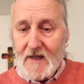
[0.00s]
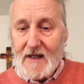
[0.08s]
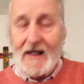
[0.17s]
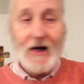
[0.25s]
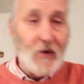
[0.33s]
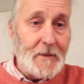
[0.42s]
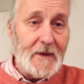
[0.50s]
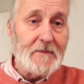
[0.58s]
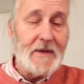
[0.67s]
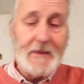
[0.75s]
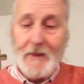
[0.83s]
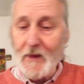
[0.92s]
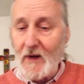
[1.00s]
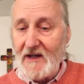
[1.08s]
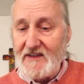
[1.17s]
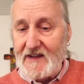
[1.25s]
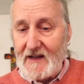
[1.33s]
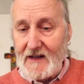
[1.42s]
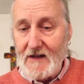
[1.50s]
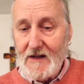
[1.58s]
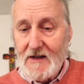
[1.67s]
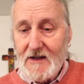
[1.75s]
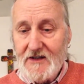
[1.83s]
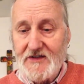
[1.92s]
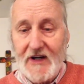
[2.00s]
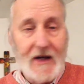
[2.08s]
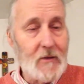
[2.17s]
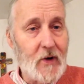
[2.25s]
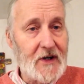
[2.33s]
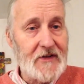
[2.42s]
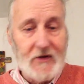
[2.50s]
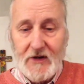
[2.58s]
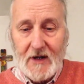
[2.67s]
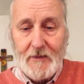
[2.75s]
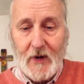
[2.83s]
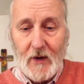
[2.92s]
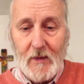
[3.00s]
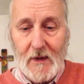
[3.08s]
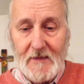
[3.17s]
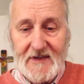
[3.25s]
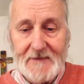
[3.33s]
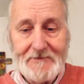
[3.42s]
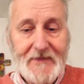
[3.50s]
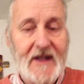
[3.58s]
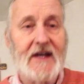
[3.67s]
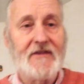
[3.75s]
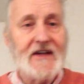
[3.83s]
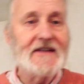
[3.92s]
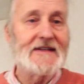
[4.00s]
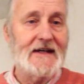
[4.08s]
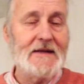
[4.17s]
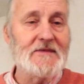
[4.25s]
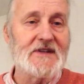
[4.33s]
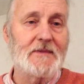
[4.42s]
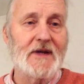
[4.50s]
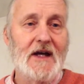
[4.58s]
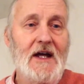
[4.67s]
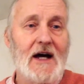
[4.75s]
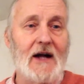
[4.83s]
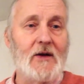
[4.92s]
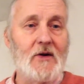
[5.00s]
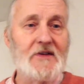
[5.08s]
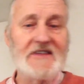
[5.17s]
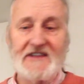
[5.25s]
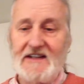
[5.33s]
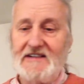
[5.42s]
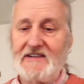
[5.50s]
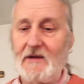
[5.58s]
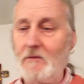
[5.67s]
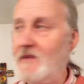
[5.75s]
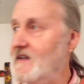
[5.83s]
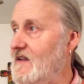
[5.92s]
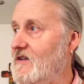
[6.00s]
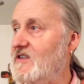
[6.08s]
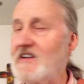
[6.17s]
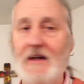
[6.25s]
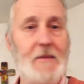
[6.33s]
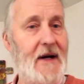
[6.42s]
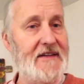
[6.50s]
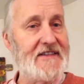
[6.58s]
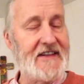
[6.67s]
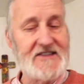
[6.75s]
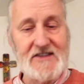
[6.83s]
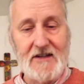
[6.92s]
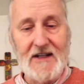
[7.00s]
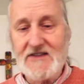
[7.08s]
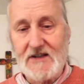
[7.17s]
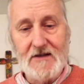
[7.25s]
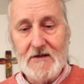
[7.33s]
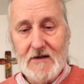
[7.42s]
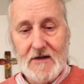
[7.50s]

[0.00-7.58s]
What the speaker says: helping people as they try and work through their problems, giving time to be alongside somebody who's in a bad situation,